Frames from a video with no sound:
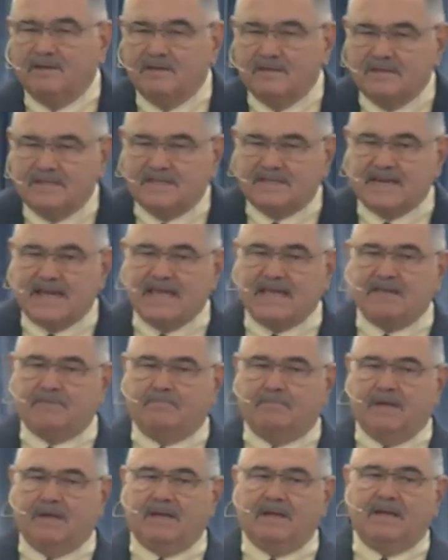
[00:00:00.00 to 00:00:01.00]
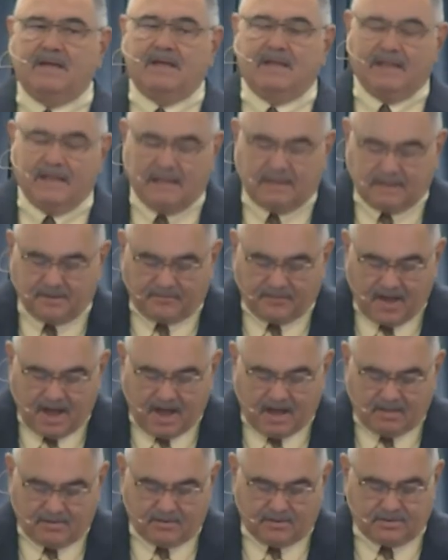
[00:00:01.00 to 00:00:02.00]
statement that the
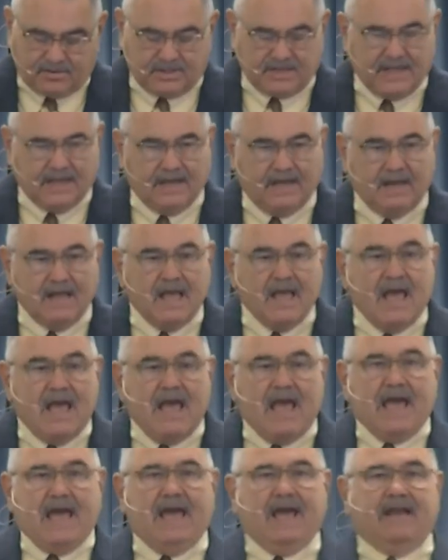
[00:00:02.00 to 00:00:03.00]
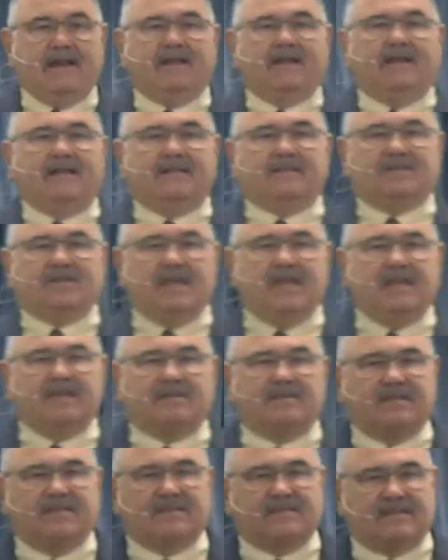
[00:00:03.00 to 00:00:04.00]
Father said. And
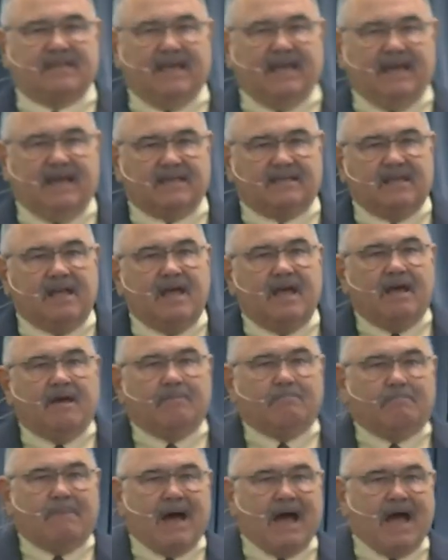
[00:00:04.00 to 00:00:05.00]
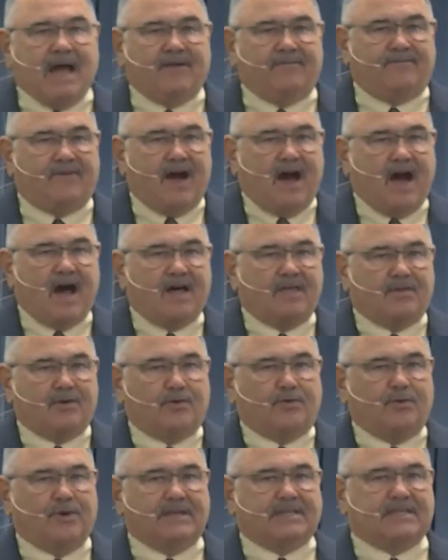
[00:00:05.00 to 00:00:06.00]
Jesus says, My
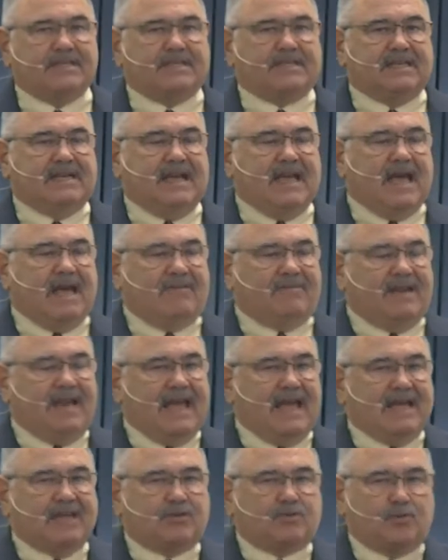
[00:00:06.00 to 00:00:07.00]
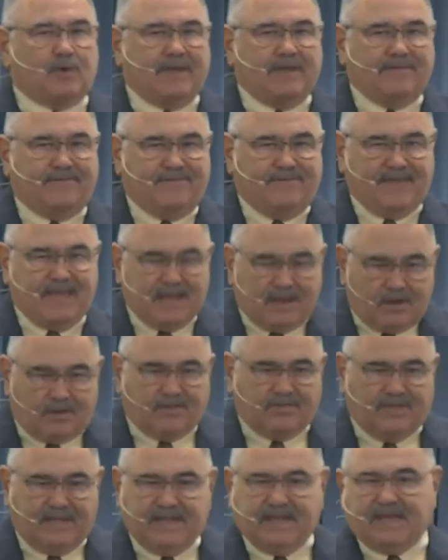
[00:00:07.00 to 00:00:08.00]
Father which is in heaven has
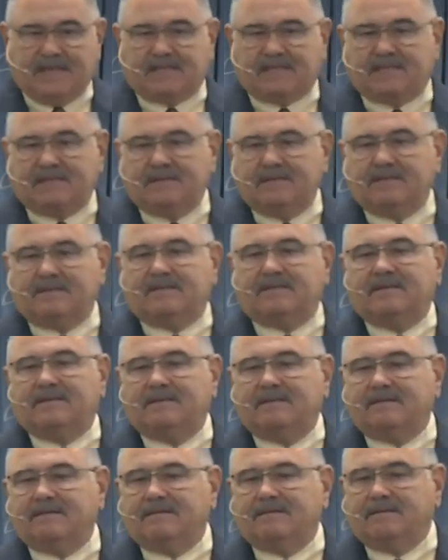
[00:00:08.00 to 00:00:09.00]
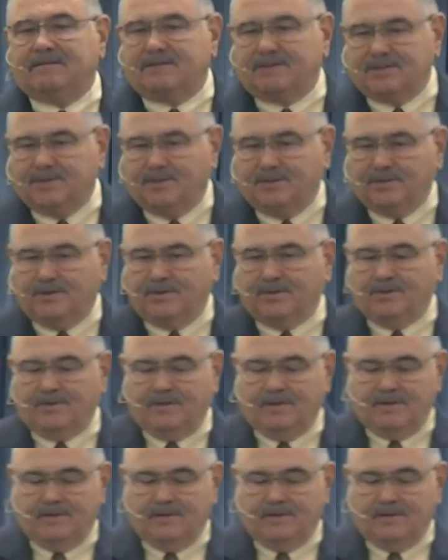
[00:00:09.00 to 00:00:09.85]
revealed this to you.